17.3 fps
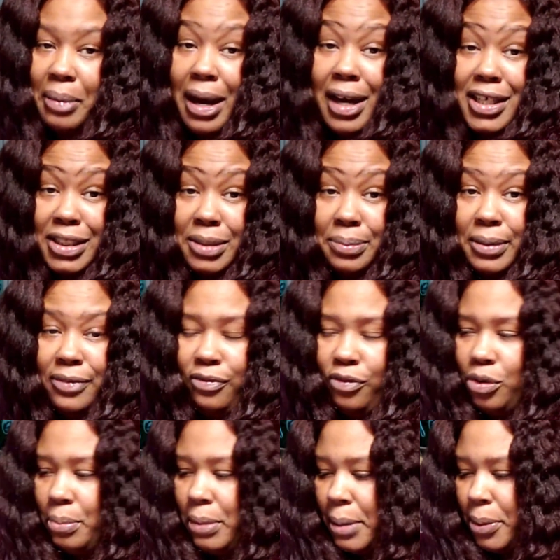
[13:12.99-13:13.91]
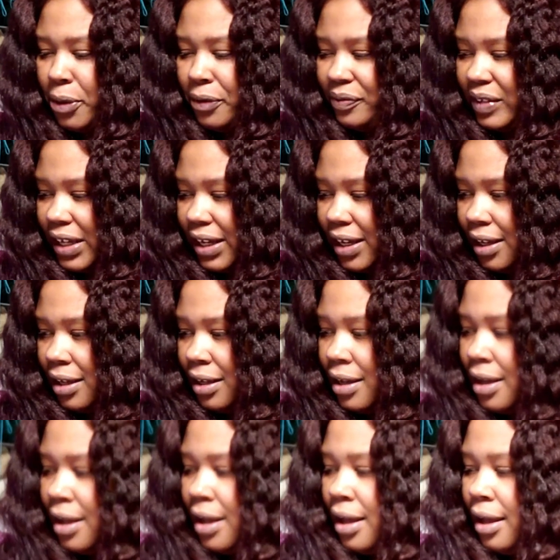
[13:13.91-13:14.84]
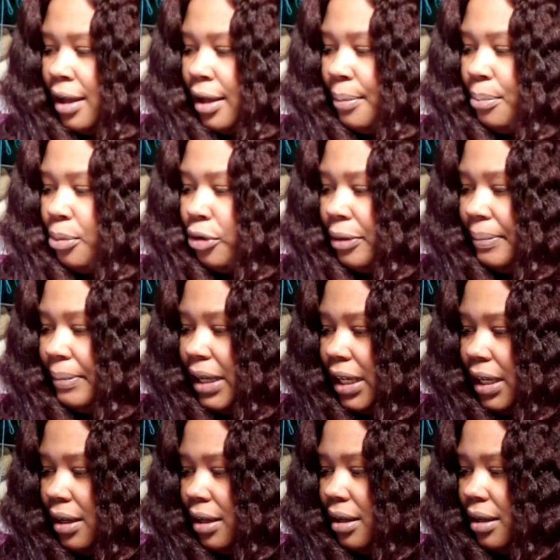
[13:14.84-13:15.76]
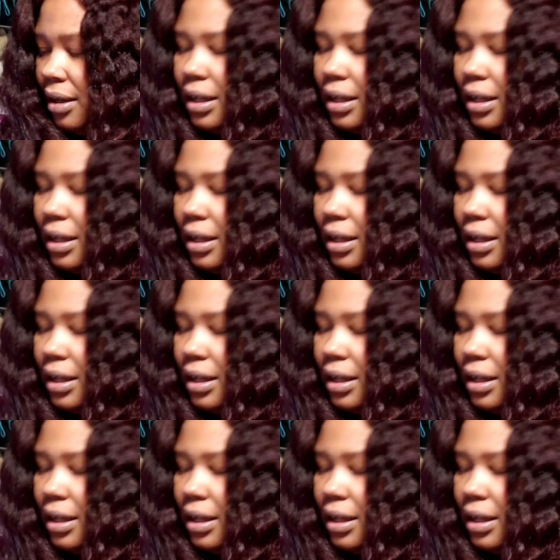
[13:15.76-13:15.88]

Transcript: My husband for my birthday bought me.